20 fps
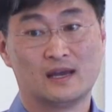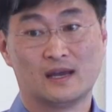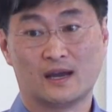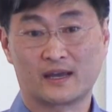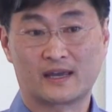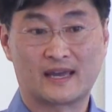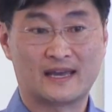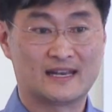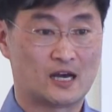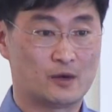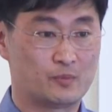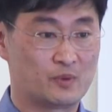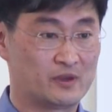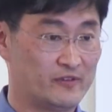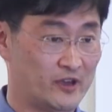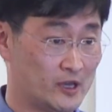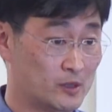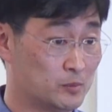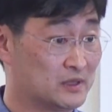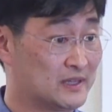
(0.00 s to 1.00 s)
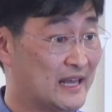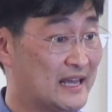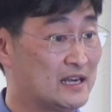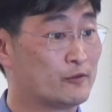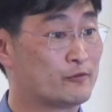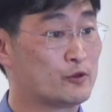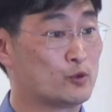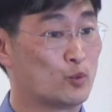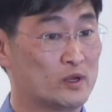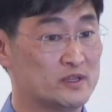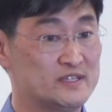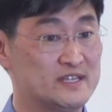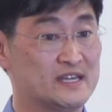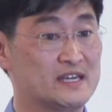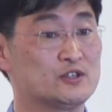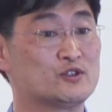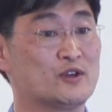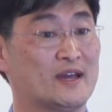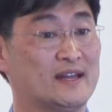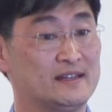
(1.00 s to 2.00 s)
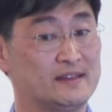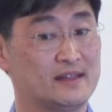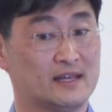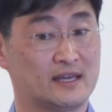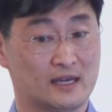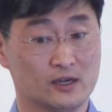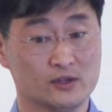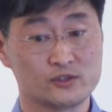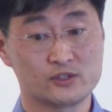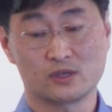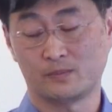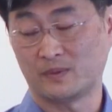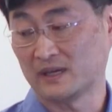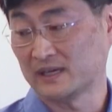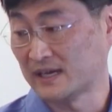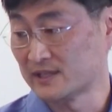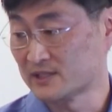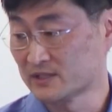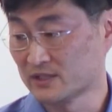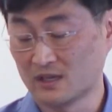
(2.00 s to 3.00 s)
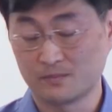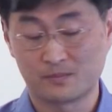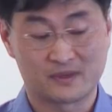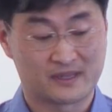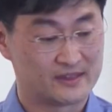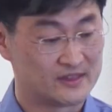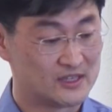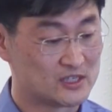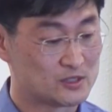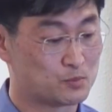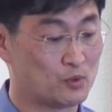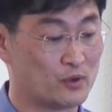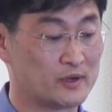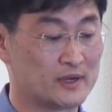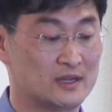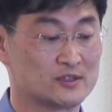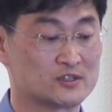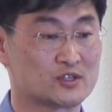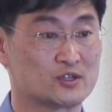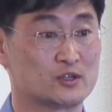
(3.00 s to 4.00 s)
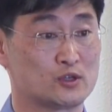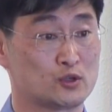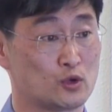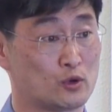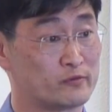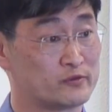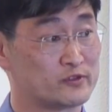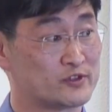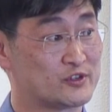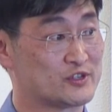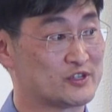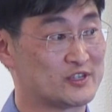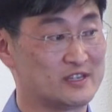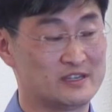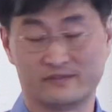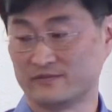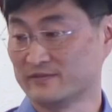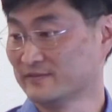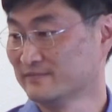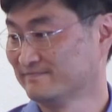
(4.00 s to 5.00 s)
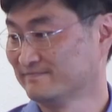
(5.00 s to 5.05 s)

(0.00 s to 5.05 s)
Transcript: Again, I'll be available later if you want to dig into anything else about Isilon. but at this point, I'll turn it over to Steve.